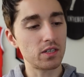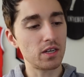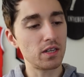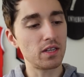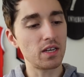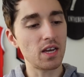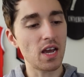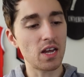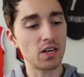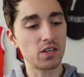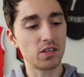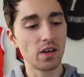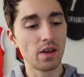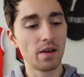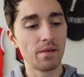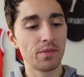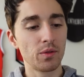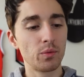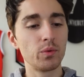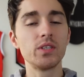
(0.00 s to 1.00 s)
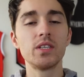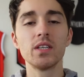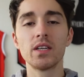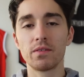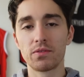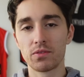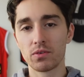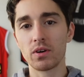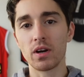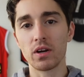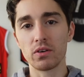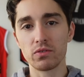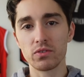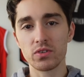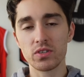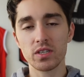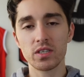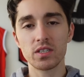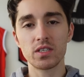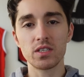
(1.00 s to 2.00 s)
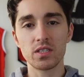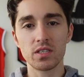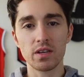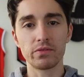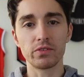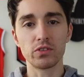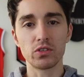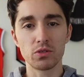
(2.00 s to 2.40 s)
And in the end, we did have 367